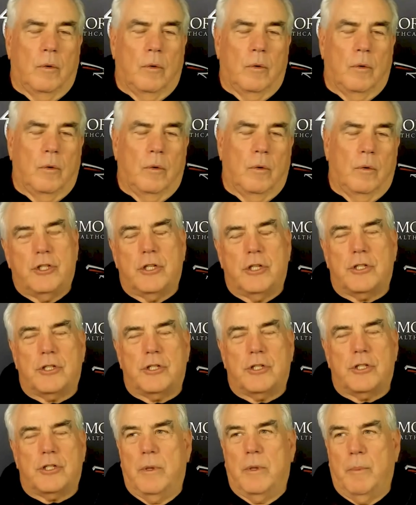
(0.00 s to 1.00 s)
Well,
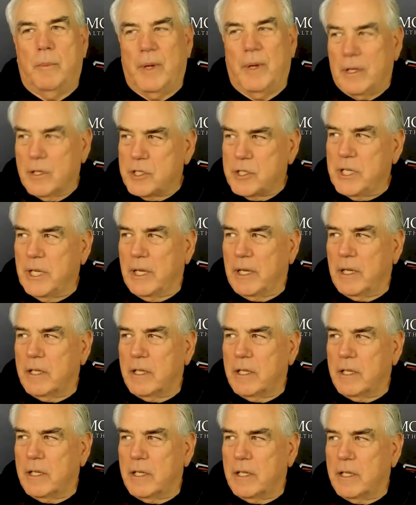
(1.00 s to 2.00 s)
just the, the biggest thing is
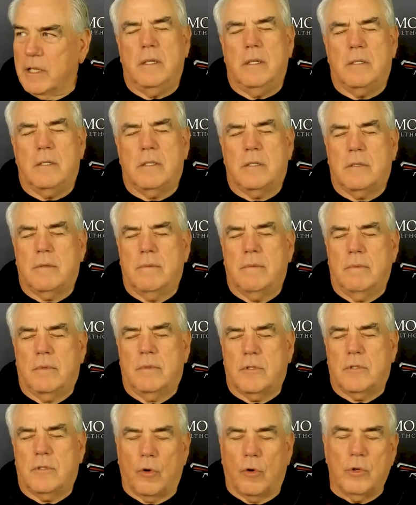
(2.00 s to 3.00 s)
he's he's
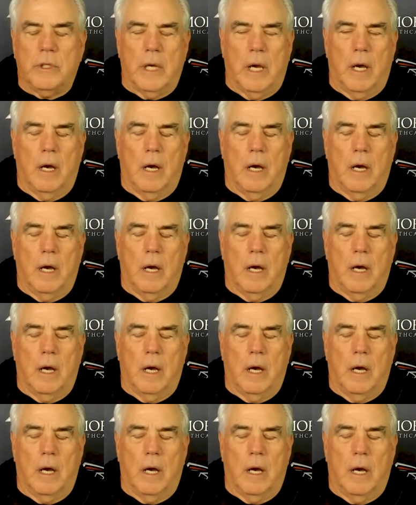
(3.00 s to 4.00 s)
so young,
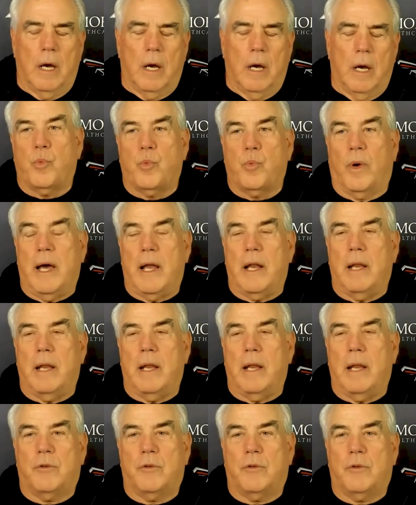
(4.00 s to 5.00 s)
and it's just what got
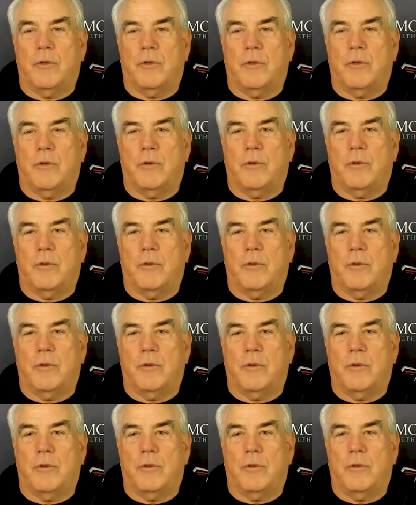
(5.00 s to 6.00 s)
him in trouble is
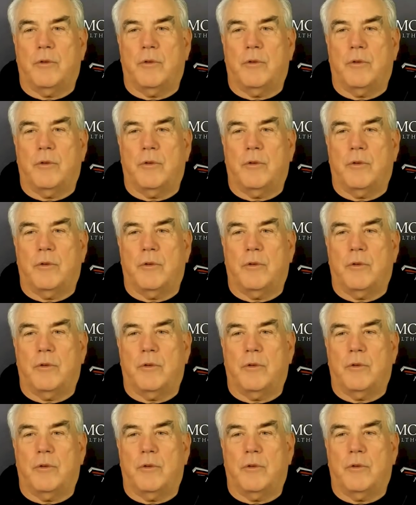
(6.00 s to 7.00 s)
first of all they have
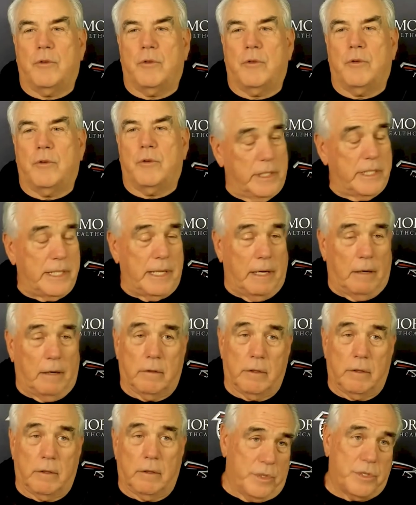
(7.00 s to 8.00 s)
four very
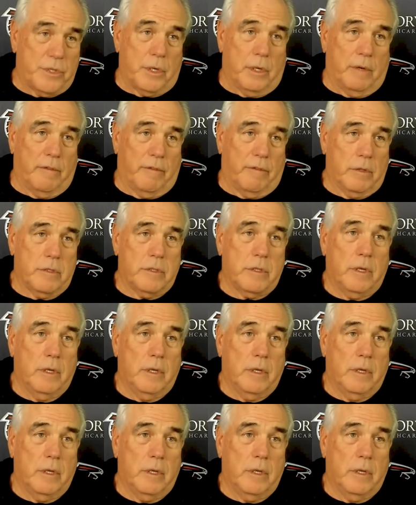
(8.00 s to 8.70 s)
talented receivers.